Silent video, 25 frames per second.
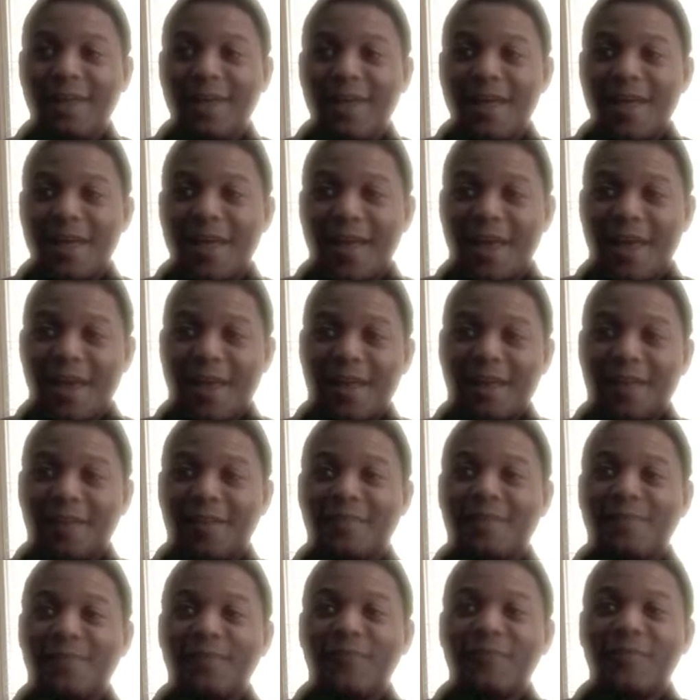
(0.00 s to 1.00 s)
Yeah, theater
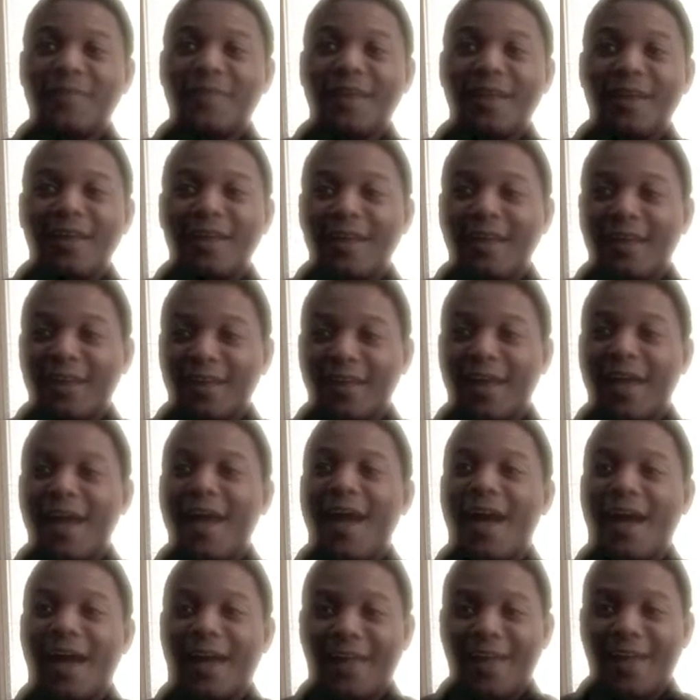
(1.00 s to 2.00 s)
is nice, isn't it? Because you
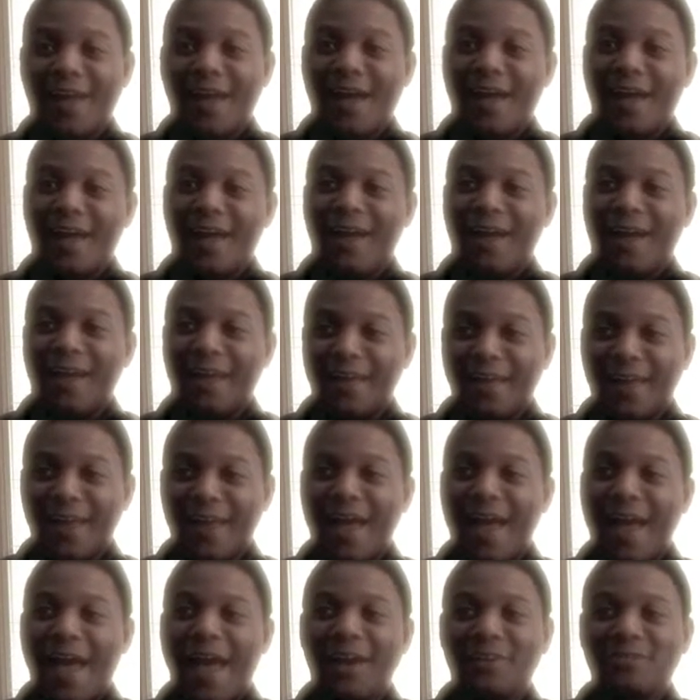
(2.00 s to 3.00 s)
get that reaction.
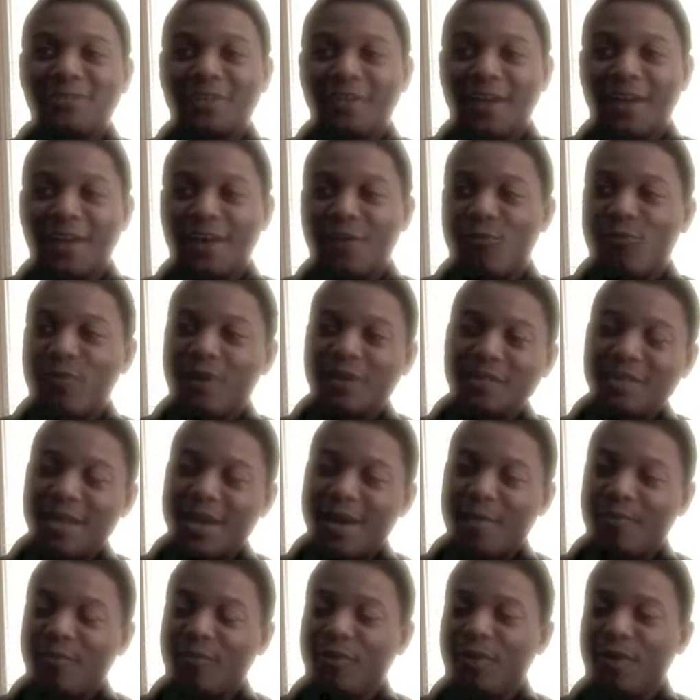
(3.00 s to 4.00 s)
Yeah, actually, one
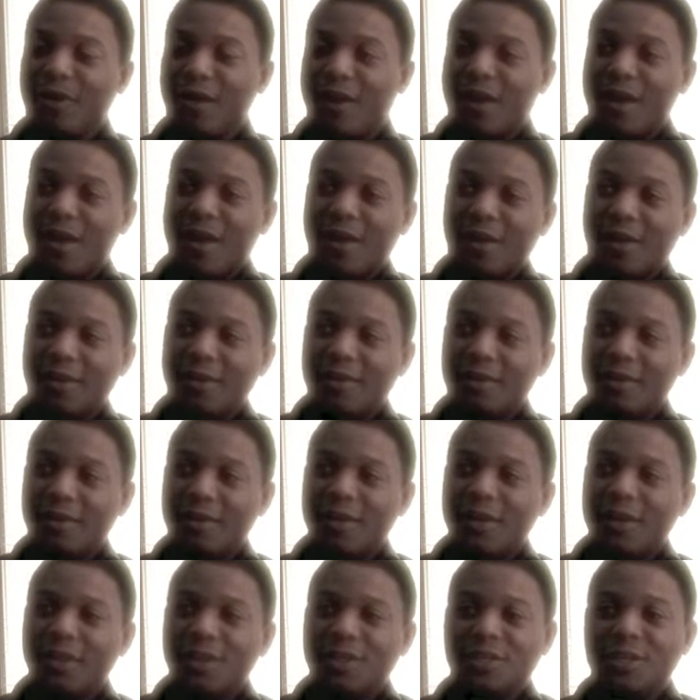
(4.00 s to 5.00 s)
time
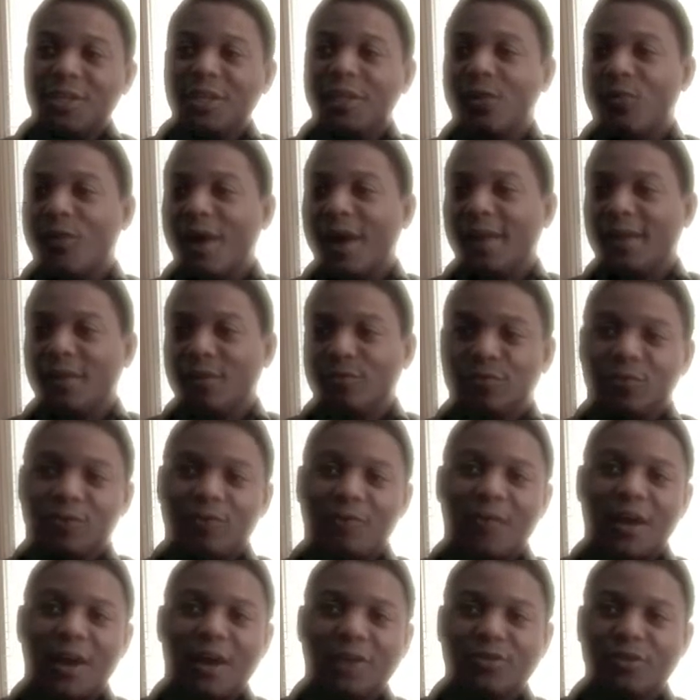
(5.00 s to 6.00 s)
Sheila White, that was on
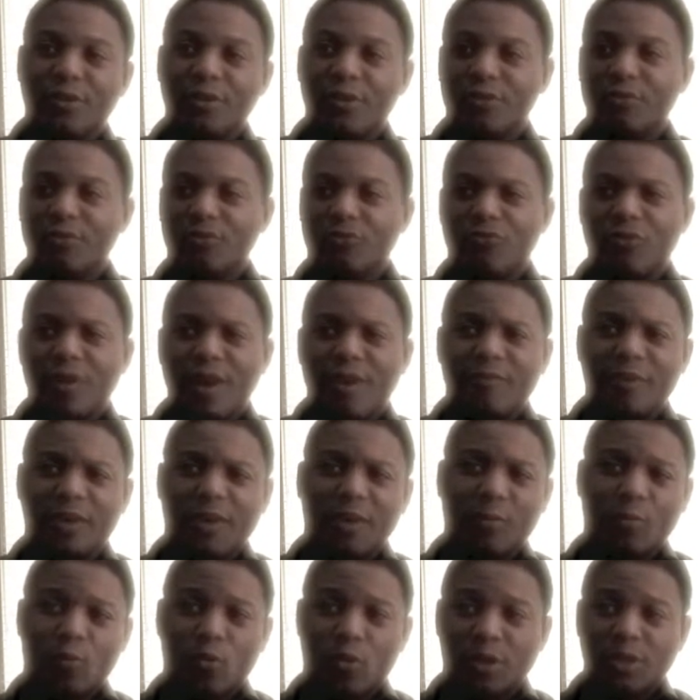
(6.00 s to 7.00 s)
Fox 32 Traffic
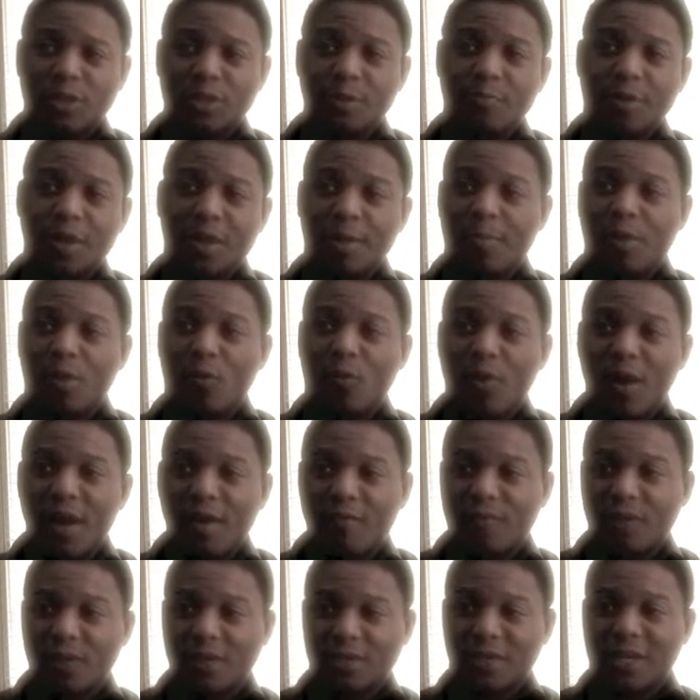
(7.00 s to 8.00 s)
in the morning, she played my
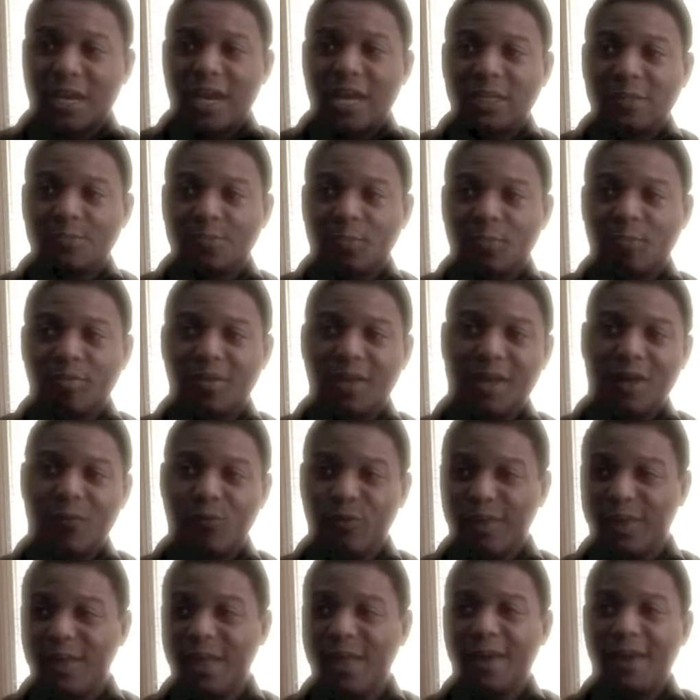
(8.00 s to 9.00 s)
wife in this gospel play, and
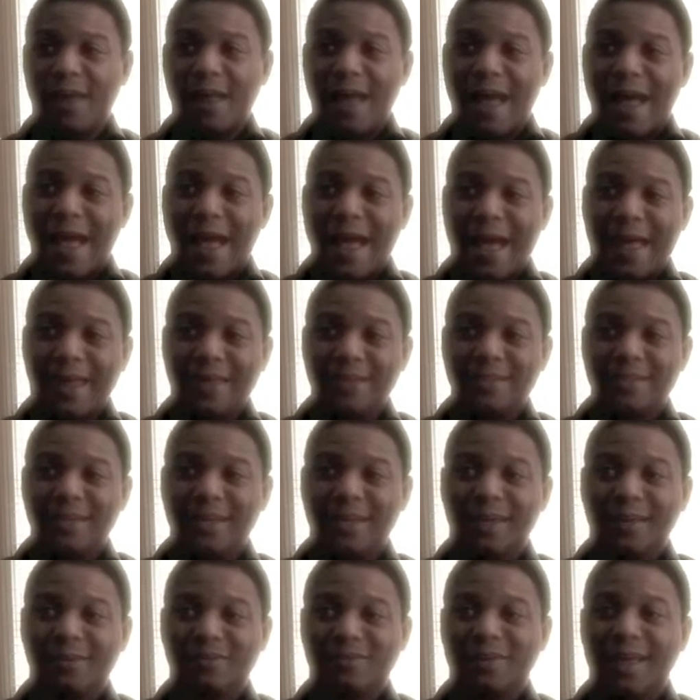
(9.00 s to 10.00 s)
we did it at IIT.
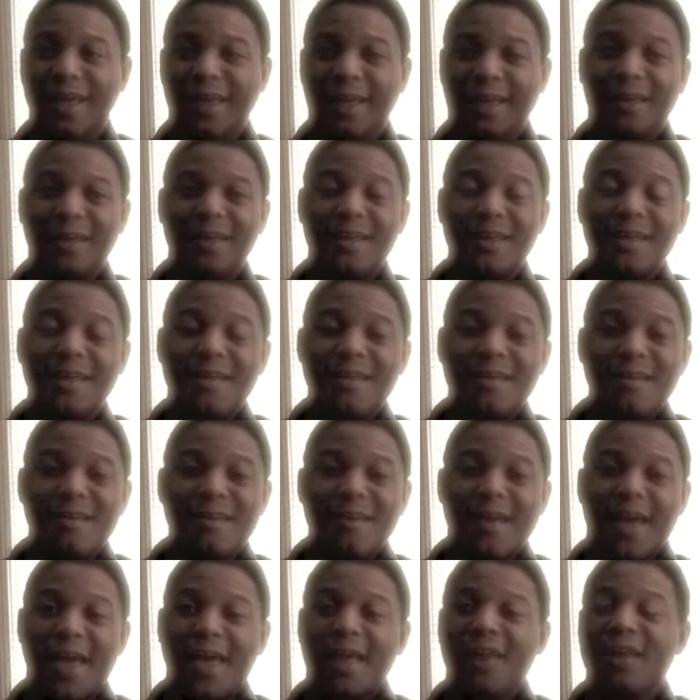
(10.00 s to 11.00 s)
It's like
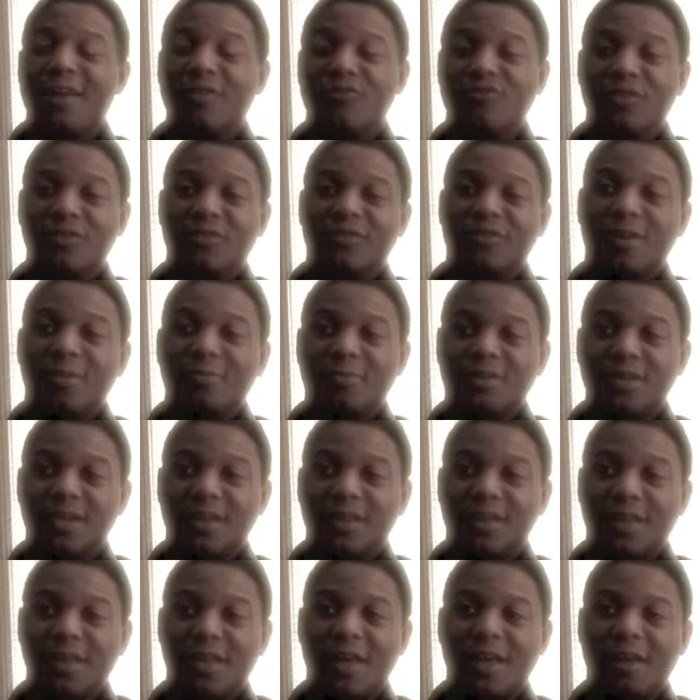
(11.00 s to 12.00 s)
800 and some
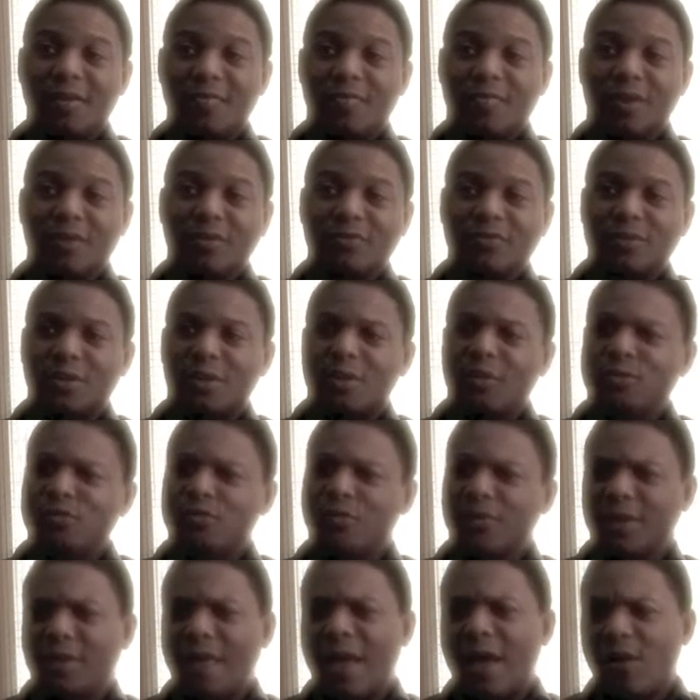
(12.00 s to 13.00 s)
seat theater, but it was close
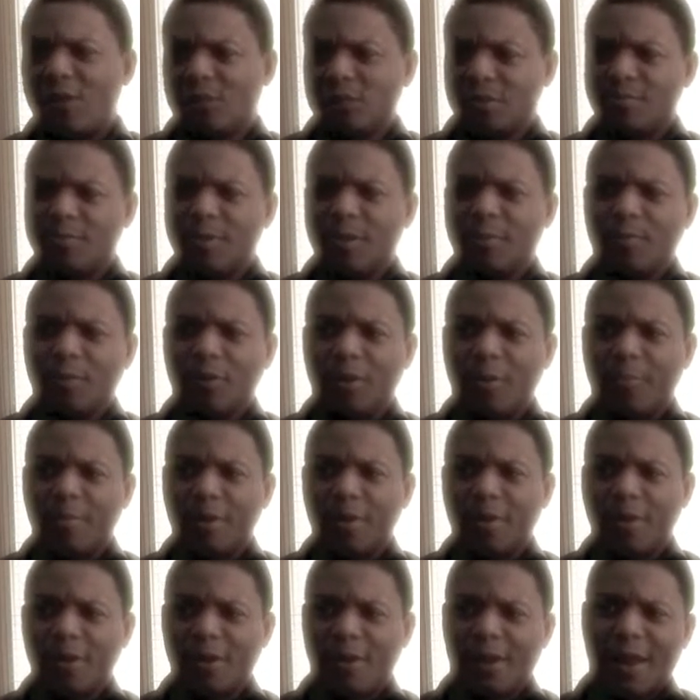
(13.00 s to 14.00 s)
to 1,000 people up
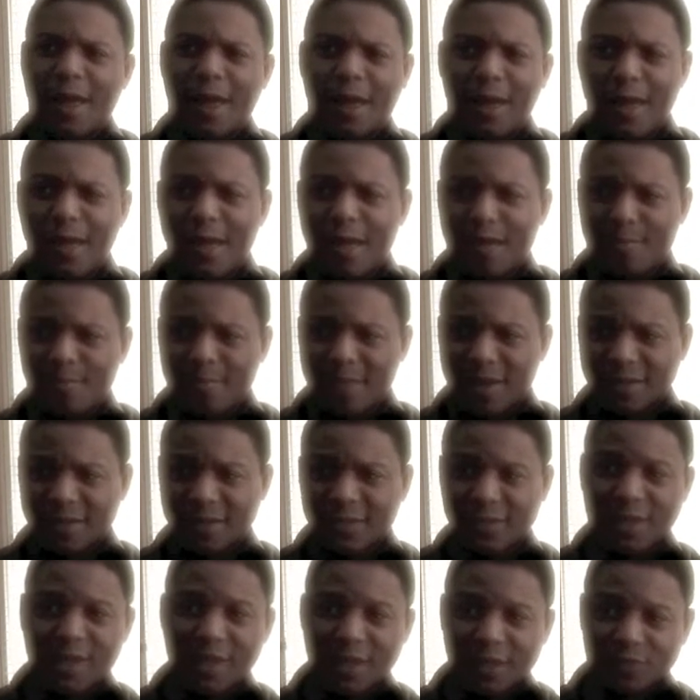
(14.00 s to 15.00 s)
in there. And my
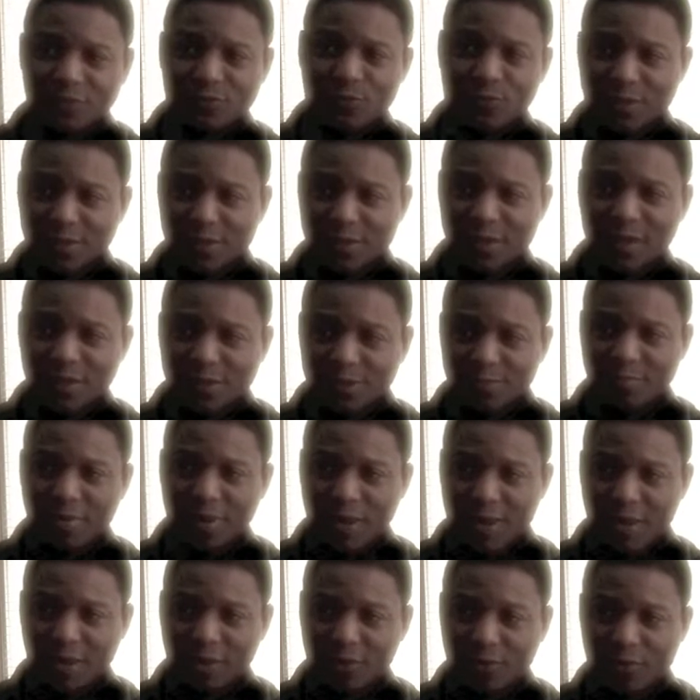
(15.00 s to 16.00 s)
scenes were this
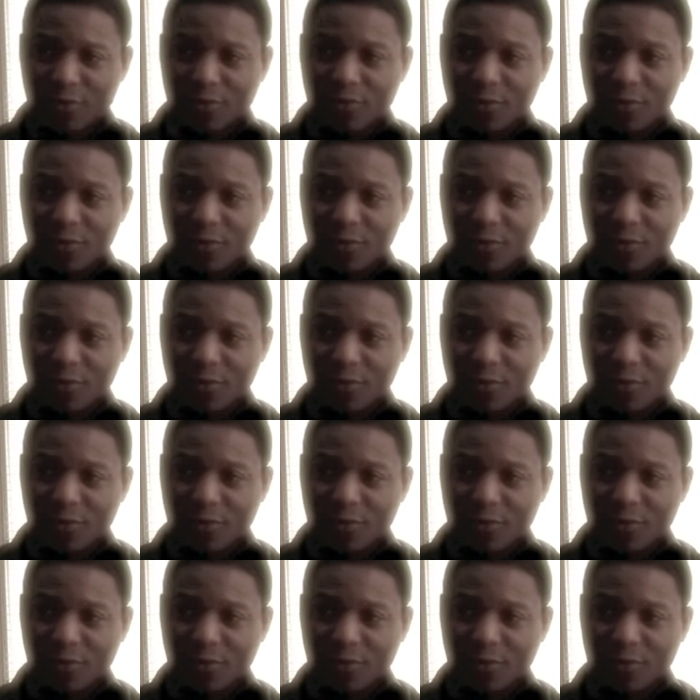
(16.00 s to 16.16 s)
big,